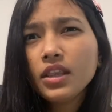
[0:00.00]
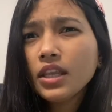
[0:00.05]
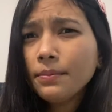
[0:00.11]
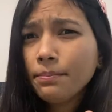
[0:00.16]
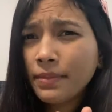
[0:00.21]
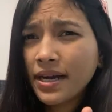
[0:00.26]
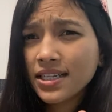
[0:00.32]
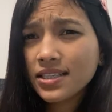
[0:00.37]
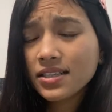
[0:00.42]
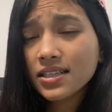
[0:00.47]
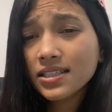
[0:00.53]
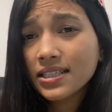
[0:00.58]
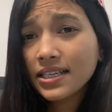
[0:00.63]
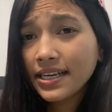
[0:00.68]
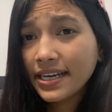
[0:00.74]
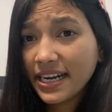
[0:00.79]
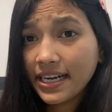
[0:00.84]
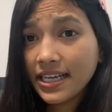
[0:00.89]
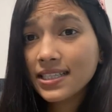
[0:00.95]
Masters in
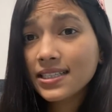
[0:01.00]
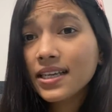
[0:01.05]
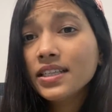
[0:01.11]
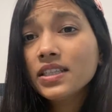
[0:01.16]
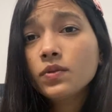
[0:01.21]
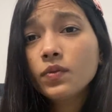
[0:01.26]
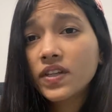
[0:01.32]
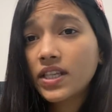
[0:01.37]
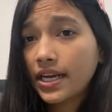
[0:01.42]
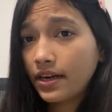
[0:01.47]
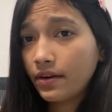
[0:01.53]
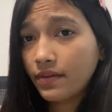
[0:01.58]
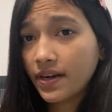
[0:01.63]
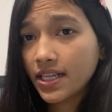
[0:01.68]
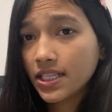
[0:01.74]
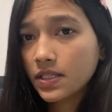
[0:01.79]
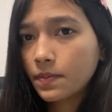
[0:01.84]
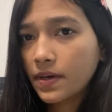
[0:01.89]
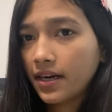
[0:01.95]
Data Science with
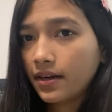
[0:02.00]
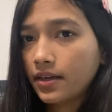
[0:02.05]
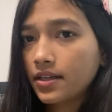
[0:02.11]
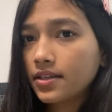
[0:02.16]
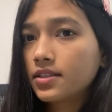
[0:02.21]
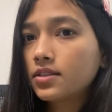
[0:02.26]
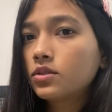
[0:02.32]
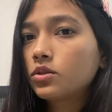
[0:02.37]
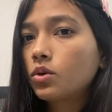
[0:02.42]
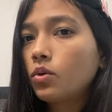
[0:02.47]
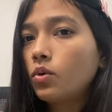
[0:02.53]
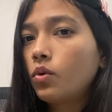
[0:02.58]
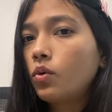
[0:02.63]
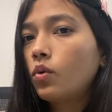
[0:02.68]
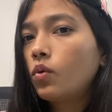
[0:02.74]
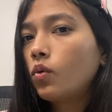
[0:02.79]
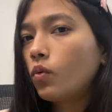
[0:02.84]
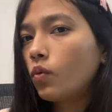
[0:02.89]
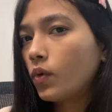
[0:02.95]
Advanced Practice.
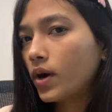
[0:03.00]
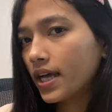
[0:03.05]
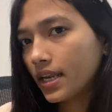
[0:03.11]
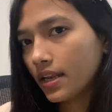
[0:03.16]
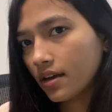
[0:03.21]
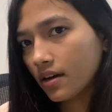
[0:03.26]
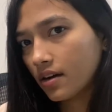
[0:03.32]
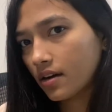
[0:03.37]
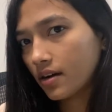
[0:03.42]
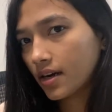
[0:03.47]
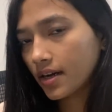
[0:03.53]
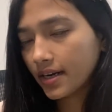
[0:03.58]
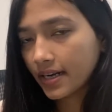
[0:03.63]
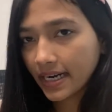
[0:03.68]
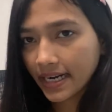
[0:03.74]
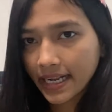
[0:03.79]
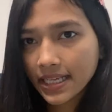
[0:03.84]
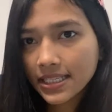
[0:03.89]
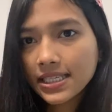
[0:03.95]
So 1 year
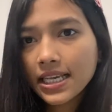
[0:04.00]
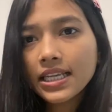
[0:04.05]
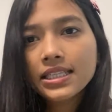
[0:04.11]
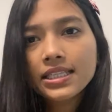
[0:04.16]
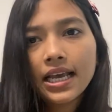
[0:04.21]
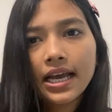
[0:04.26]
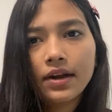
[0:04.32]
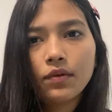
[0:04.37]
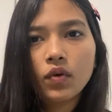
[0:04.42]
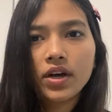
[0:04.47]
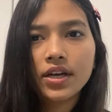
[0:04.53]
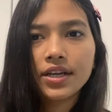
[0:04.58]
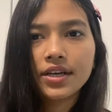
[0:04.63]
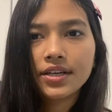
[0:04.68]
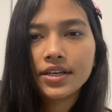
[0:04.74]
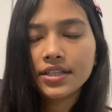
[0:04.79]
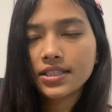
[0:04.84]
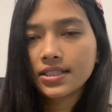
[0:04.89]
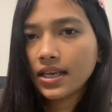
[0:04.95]
Data Science and 1 year
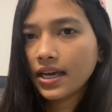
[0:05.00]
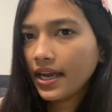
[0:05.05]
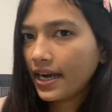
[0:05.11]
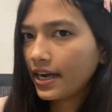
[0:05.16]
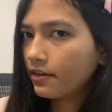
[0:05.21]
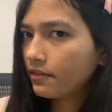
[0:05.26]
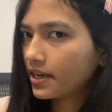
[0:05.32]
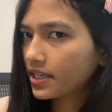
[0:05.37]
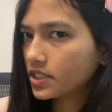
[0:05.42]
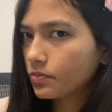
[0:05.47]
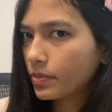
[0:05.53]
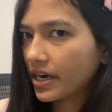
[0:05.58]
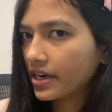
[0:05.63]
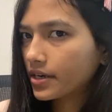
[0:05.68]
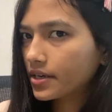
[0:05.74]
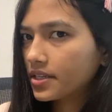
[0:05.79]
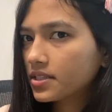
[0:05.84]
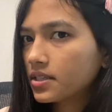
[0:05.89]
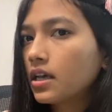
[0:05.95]
is Advanced
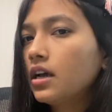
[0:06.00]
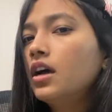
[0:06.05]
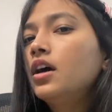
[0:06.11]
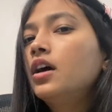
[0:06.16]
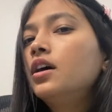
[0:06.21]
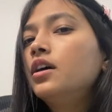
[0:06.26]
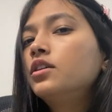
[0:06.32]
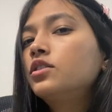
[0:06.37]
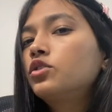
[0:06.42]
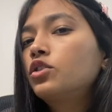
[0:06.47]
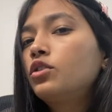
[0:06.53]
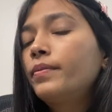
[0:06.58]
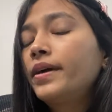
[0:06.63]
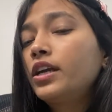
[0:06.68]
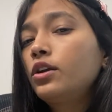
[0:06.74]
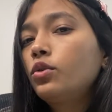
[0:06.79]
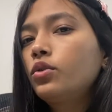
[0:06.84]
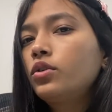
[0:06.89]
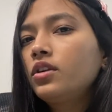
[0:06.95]
Practice. So my
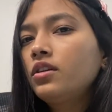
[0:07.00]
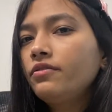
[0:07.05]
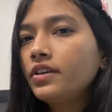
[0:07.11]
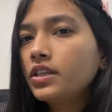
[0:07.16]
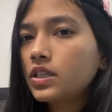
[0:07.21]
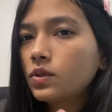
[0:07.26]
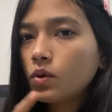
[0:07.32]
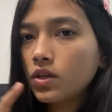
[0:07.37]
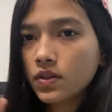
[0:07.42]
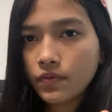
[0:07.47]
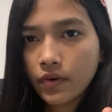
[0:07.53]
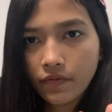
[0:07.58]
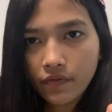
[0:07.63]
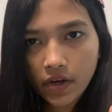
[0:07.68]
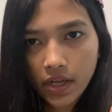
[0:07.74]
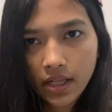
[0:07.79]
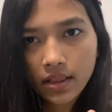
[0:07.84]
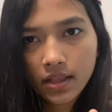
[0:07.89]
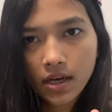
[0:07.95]
total fees was
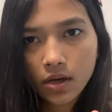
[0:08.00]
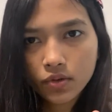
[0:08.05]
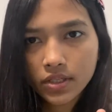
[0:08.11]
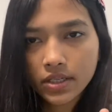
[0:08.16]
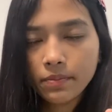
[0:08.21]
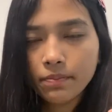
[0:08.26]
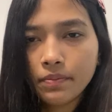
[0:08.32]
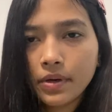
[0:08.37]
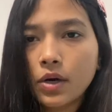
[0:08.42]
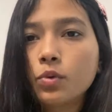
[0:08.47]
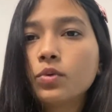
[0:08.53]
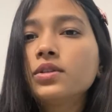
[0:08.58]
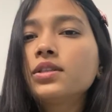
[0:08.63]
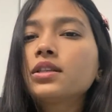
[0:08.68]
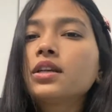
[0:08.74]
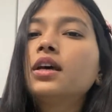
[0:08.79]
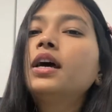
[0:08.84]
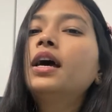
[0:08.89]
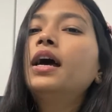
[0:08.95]
£15,000,
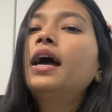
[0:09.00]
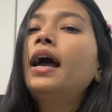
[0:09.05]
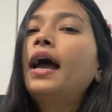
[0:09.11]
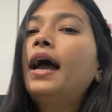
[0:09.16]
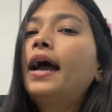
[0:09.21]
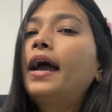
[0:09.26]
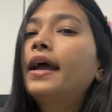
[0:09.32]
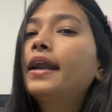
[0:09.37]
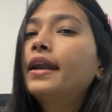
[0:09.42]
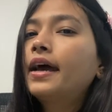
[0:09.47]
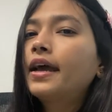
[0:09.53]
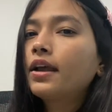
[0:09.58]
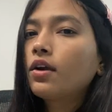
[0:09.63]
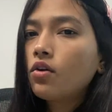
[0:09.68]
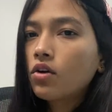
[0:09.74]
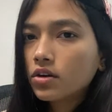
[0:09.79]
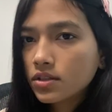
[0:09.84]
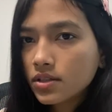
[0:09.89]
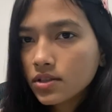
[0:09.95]
and I
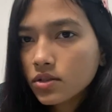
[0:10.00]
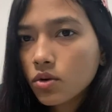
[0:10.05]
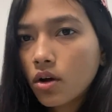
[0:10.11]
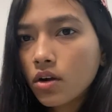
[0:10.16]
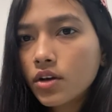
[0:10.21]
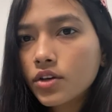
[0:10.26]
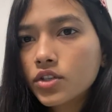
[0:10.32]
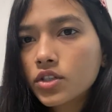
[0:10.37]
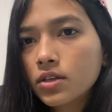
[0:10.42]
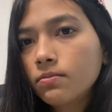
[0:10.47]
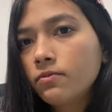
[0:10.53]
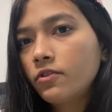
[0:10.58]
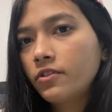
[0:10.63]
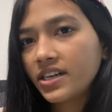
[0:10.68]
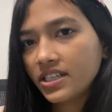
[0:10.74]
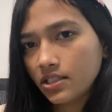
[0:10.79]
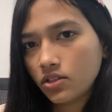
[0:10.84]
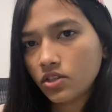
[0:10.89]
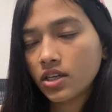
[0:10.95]
got the scholarship,
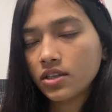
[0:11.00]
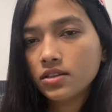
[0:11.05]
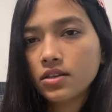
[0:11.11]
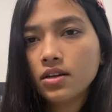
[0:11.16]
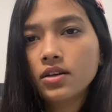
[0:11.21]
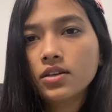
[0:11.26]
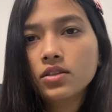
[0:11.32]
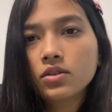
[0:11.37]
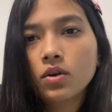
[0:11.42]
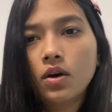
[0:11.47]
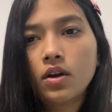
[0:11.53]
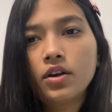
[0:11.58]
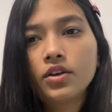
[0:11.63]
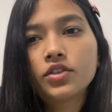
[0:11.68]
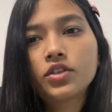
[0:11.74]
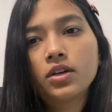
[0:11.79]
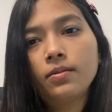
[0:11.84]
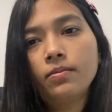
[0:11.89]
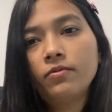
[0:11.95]
Vice Chancellor
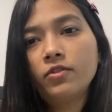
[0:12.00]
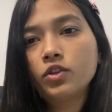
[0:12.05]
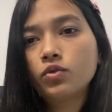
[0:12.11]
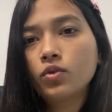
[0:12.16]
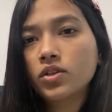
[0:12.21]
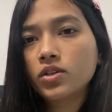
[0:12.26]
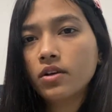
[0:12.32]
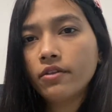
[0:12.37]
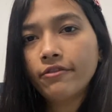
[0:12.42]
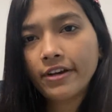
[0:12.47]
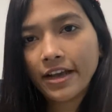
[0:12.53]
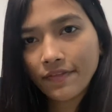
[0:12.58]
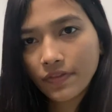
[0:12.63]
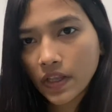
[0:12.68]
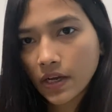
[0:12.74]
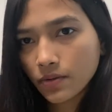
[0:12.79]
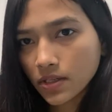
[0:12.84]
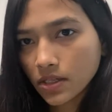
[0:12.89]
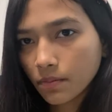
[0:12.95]
Scholarship, which was of
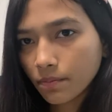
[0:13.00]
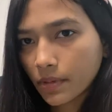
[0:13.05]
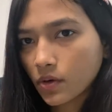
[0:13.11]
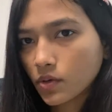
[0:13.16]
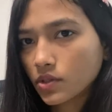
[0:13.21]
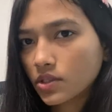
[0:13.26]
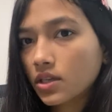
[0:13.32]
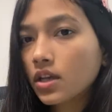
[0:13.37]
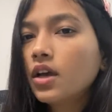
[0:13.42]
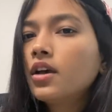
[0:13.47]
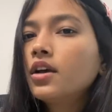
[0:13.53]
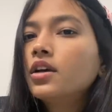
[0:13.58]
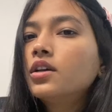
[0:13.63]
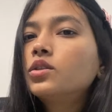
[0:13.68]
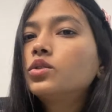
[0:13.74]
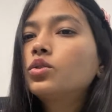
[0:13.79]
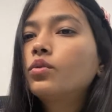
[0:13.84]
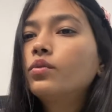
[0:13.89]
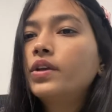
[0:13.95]
£5,000.
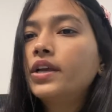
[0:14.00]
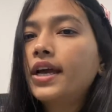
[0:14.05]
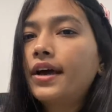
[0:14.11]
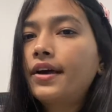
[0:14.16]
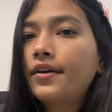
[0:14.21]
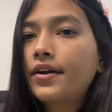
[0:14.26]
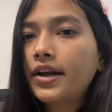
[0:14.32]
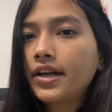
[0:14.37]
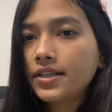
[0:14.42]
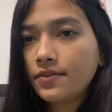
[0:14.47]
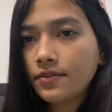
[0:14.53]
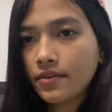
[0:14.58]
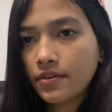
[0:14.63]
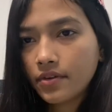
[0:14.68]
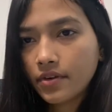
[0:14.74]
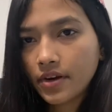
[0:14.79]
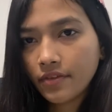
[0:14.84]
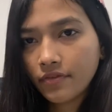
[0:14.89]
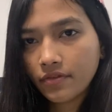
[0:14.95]
So we are
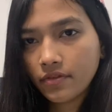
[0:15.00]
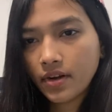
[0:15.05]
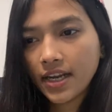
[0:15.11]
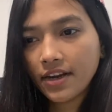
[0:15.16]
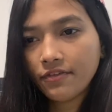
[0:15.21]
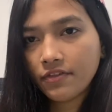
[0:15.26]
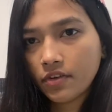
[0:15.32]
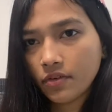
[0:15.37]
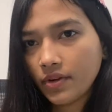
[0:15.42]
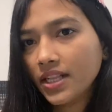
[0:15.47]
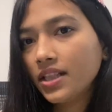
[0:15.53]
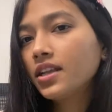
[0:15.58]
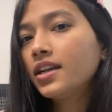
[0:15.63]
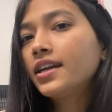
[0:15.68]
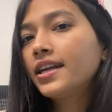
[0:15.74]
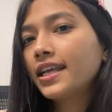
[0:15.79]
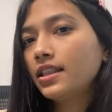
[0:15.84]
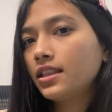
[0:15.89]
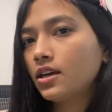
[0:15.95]
left with
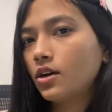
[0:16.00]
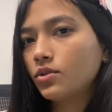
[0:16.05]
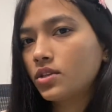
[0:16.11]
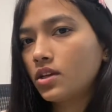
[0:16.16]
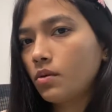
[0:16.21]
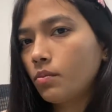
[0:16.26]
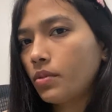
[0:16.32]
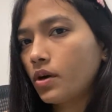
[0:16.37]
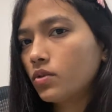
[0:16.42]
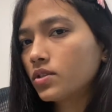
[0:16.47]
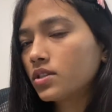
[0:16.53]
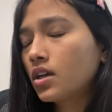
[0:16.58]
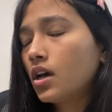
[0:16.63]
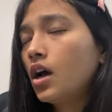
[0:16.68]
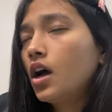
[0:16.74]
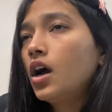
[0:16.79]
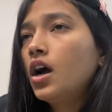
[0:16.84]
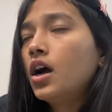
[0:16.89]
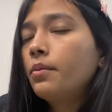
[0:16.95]
£10,000.
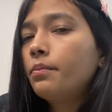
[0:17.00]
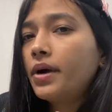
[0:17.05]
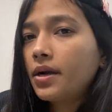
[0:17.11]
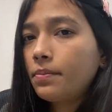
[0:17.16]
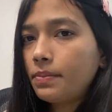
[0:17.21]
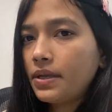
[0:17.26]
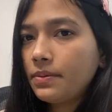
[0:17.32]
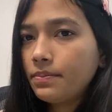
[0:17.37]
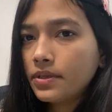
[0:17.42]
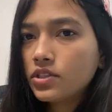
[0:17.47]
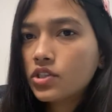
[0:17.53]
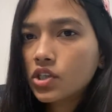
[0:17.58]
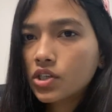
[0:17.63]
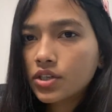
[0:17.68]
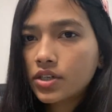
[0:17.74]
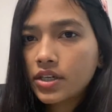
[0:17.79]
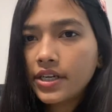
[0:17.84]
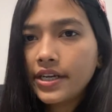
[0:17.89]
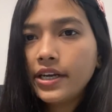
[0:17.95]
But people
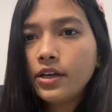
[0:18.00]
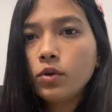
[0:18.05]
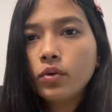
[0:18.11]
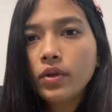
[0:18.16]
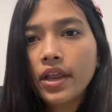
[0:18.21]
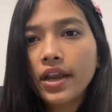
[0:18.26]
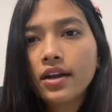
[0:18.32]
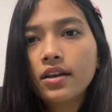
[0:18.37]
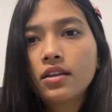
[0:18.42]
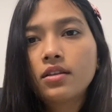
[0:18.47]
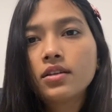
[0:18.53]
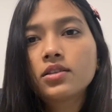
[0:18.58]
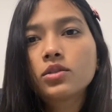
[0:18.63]
generally do get the